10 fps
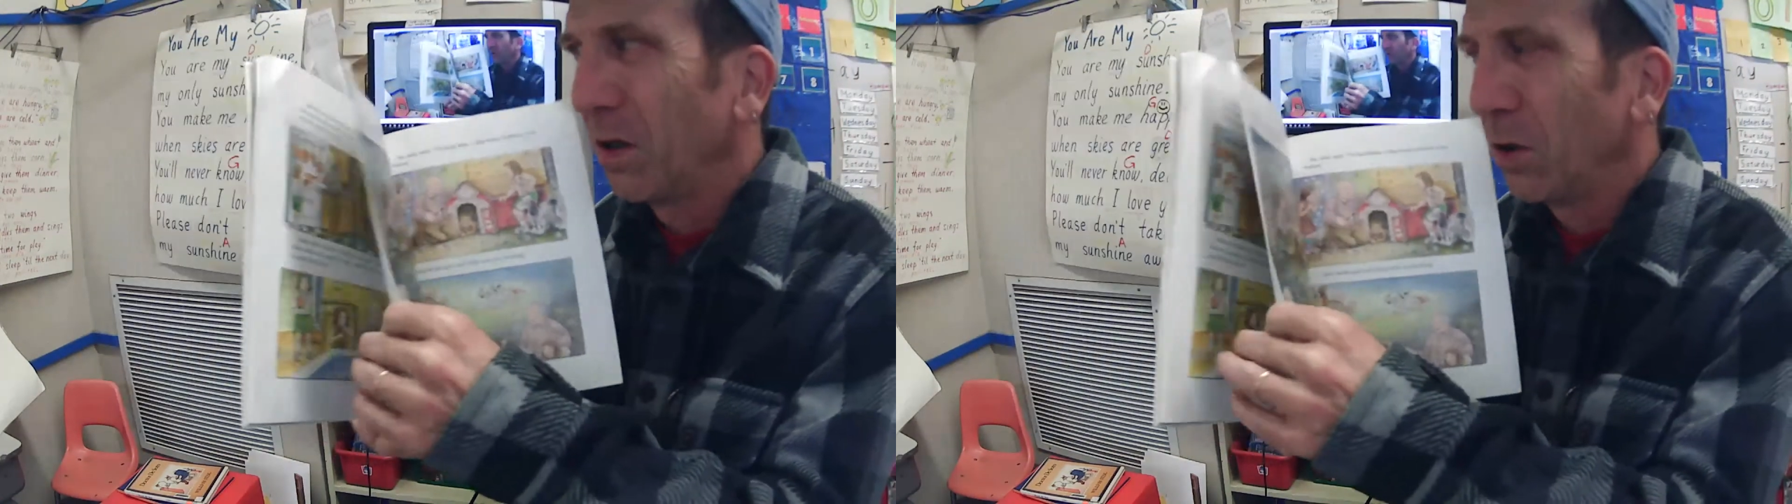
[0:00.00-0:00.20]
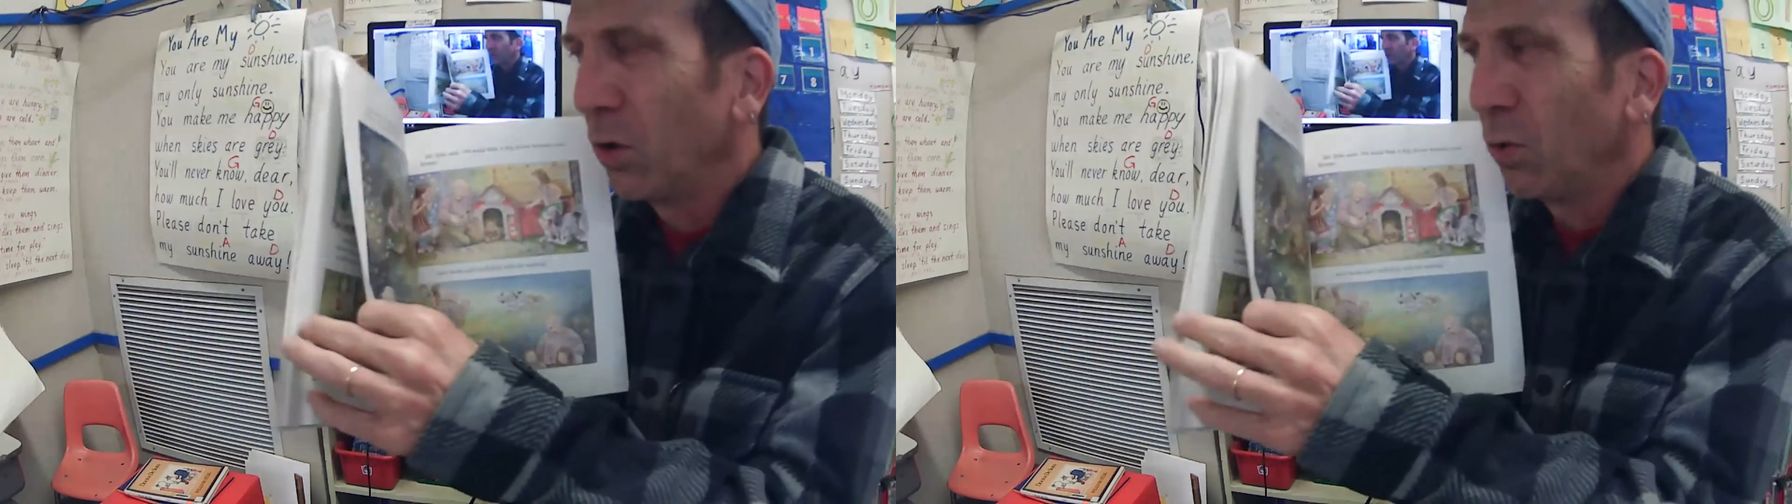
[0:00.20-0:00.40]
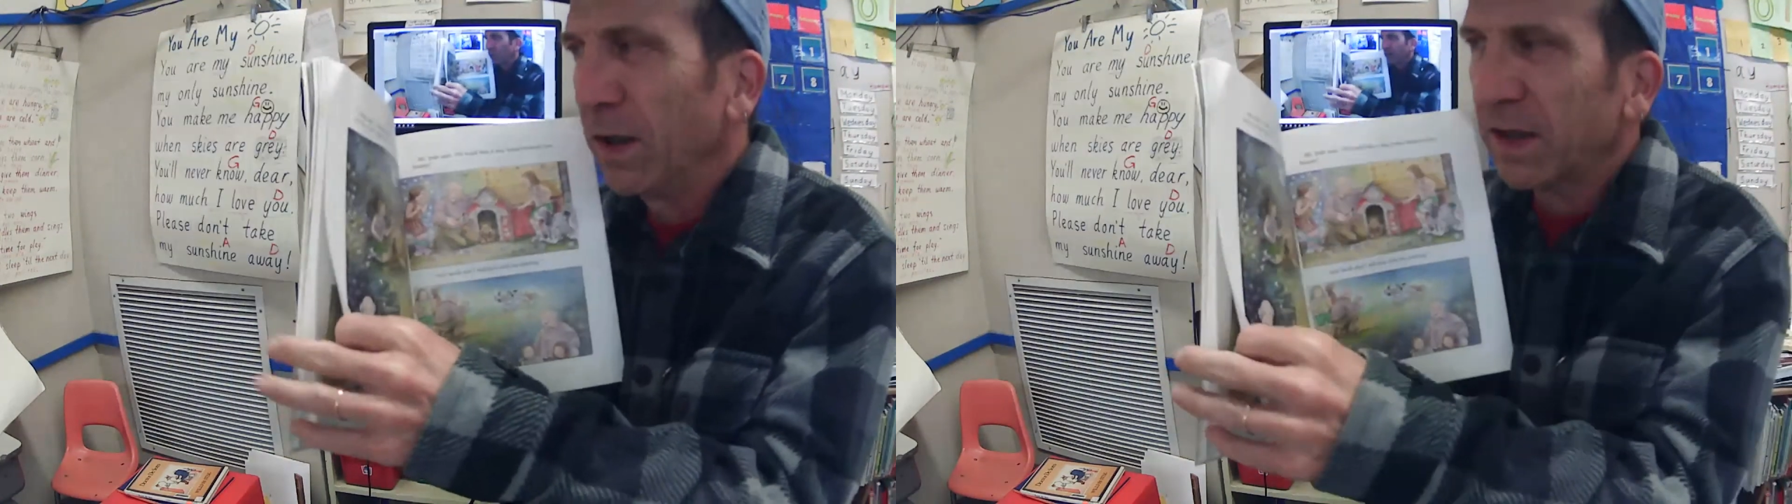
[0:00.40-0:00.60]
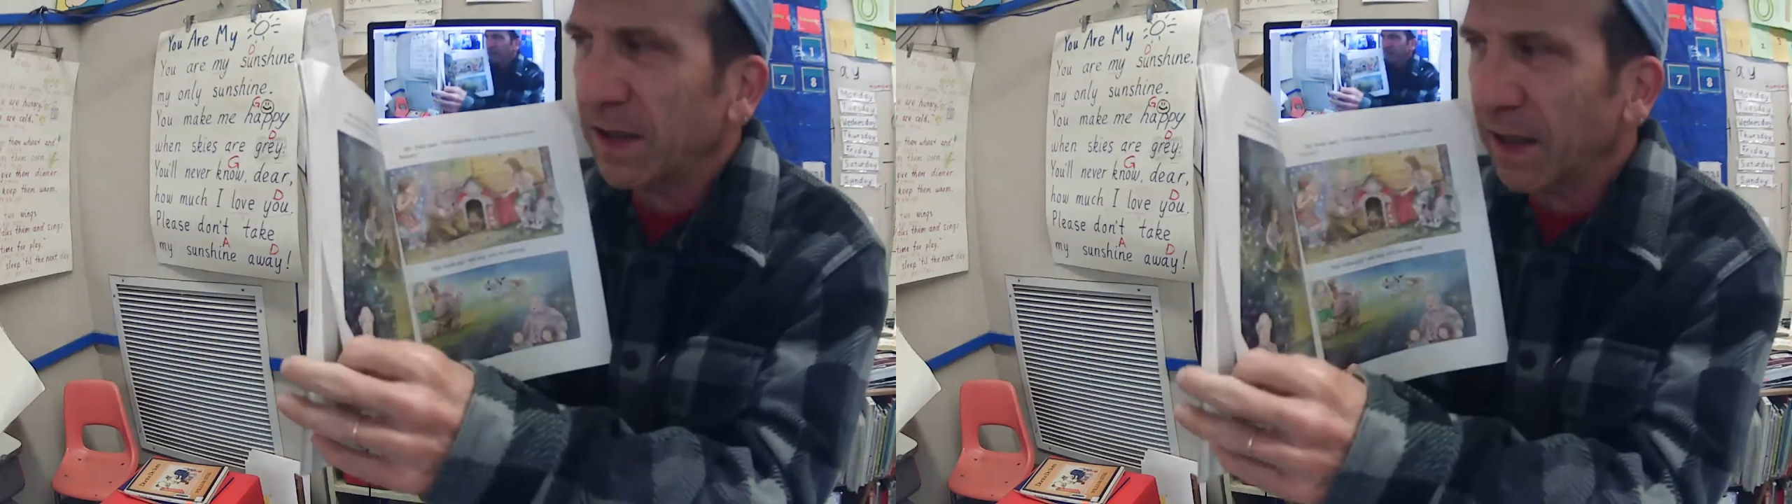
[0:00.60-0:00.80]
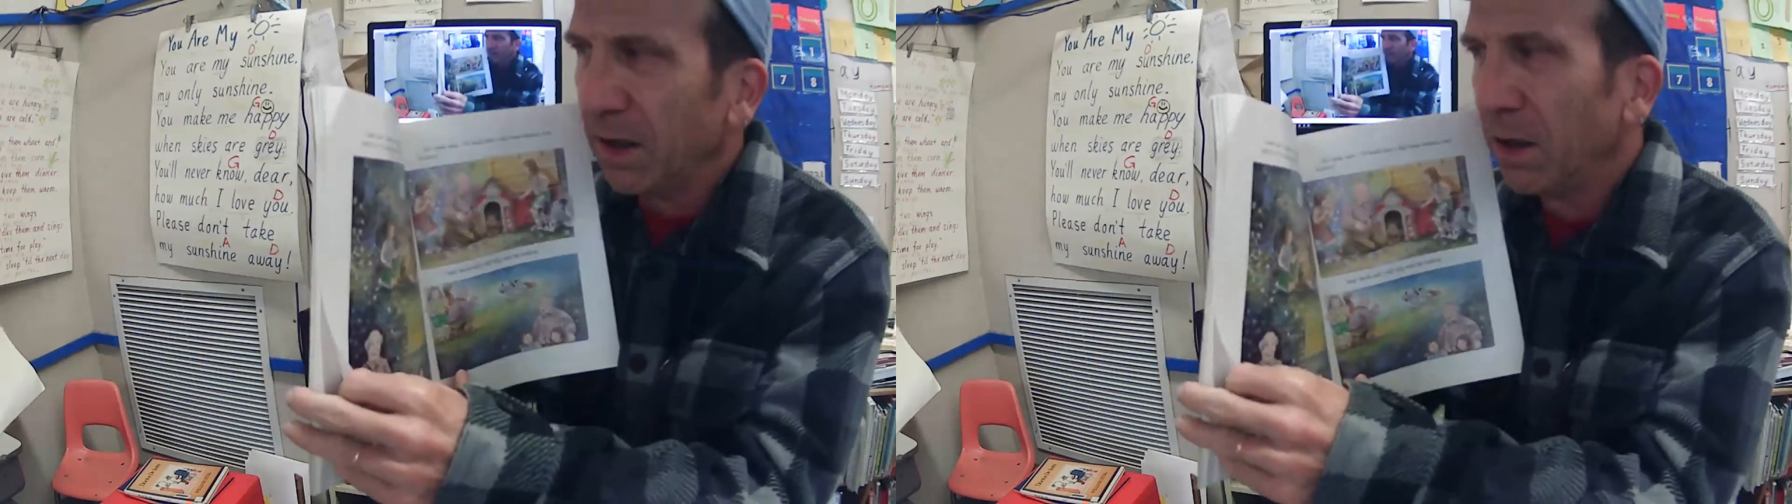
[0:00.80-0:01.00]
Louise
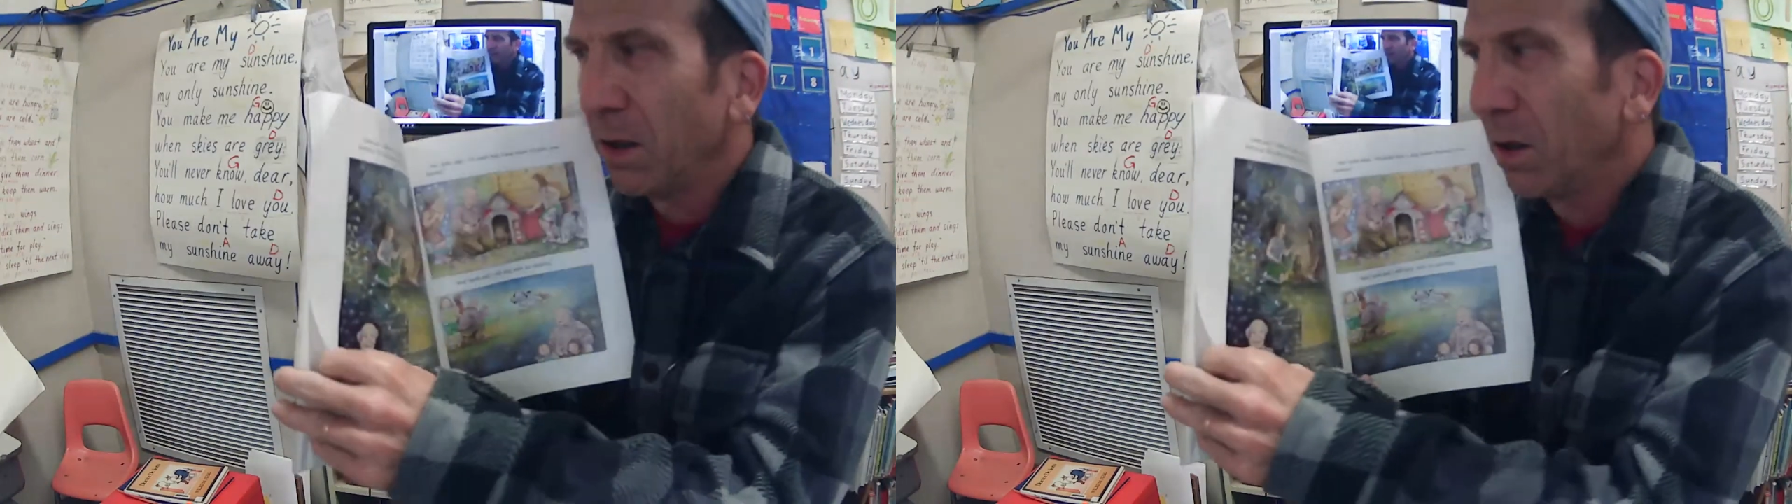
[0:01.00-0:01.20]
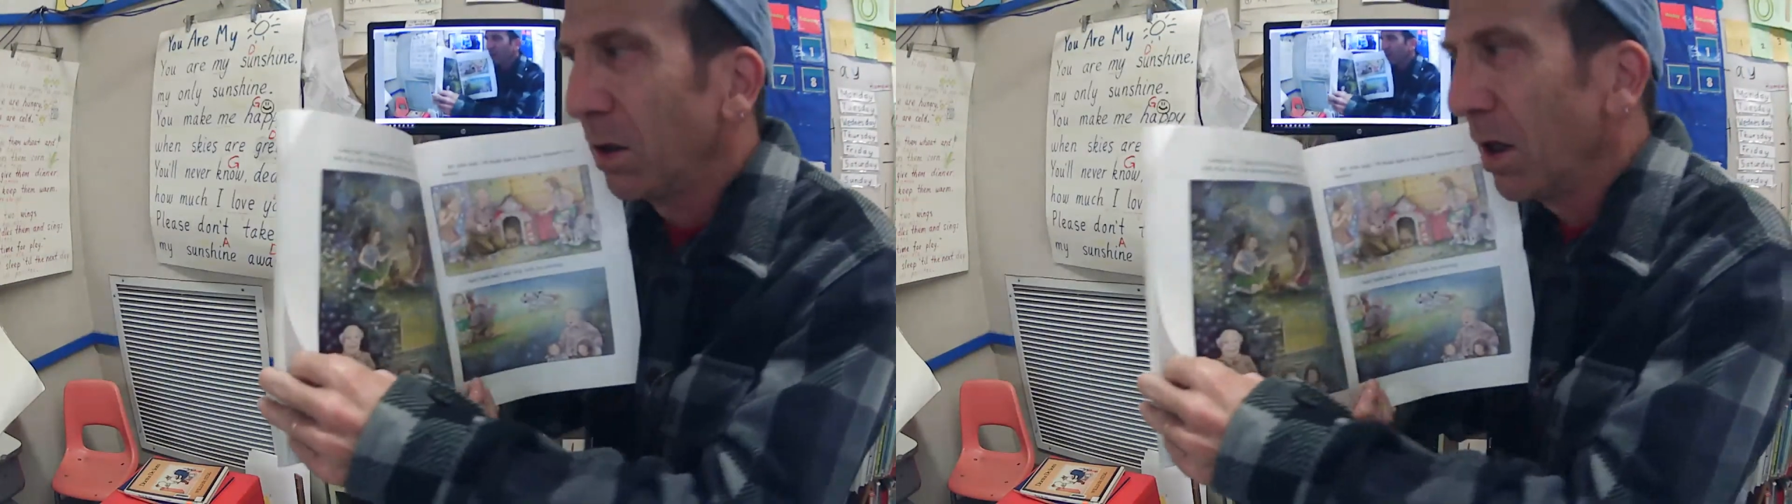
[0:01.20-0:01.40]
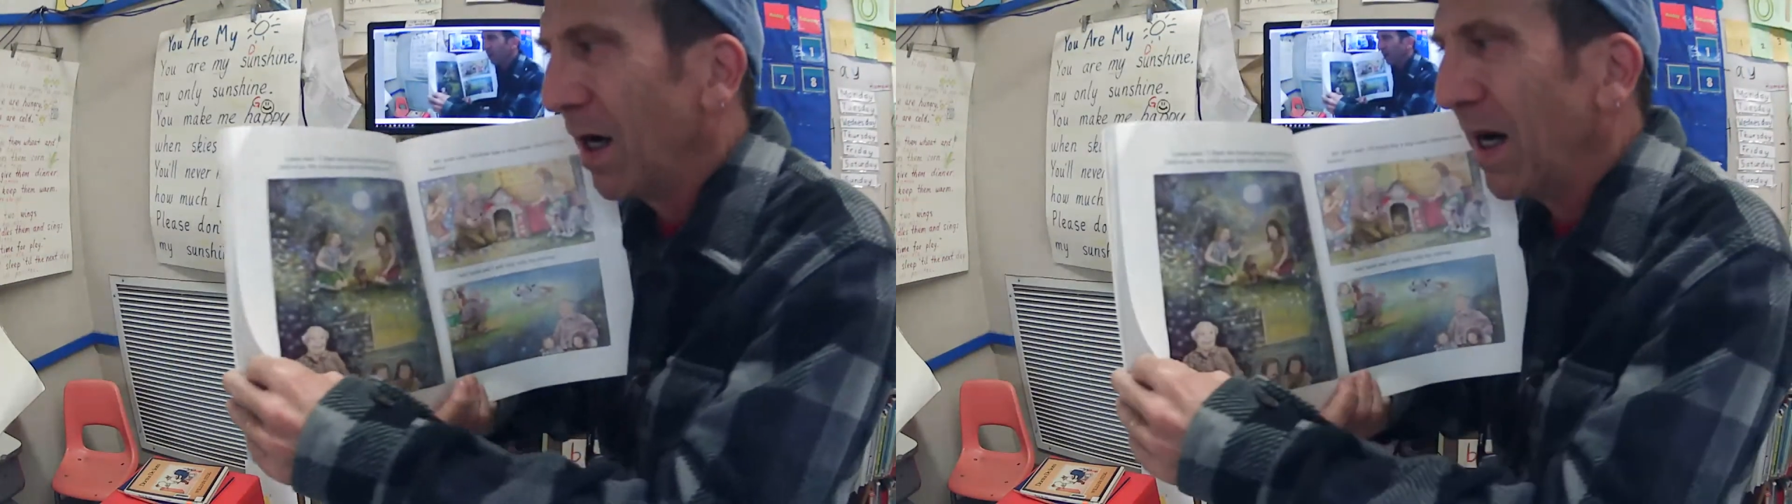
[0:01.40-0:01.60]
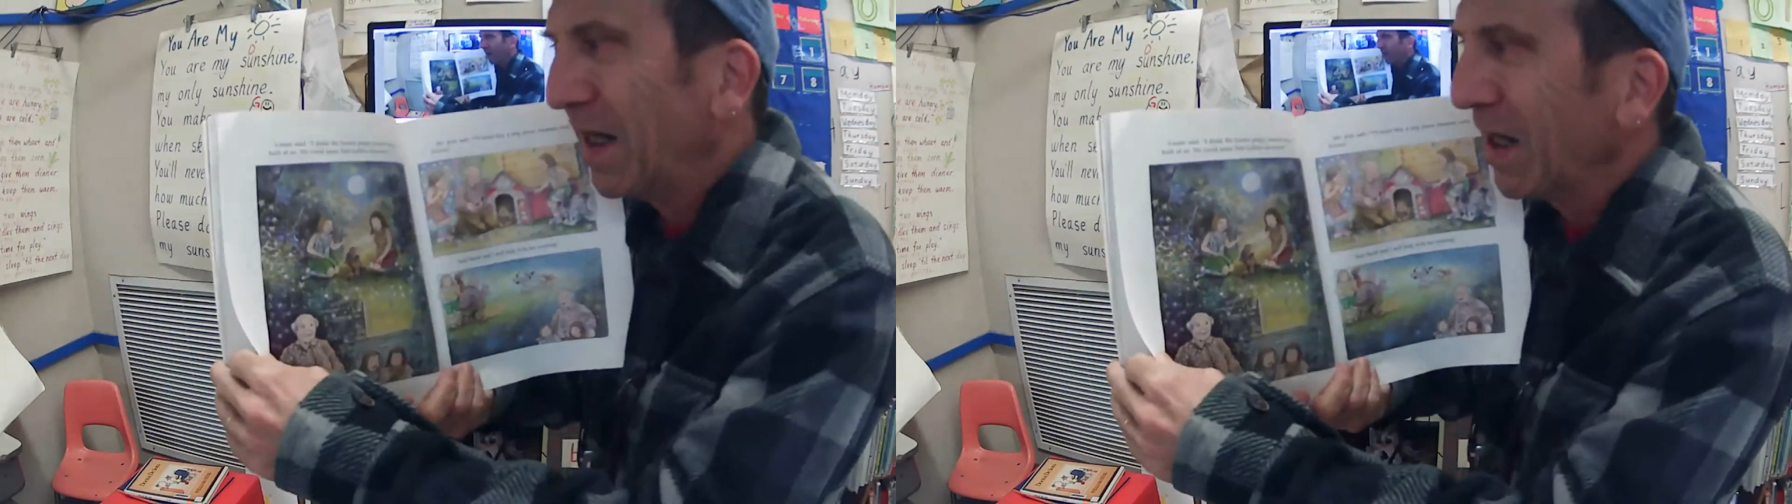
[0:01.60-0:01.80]
said, "I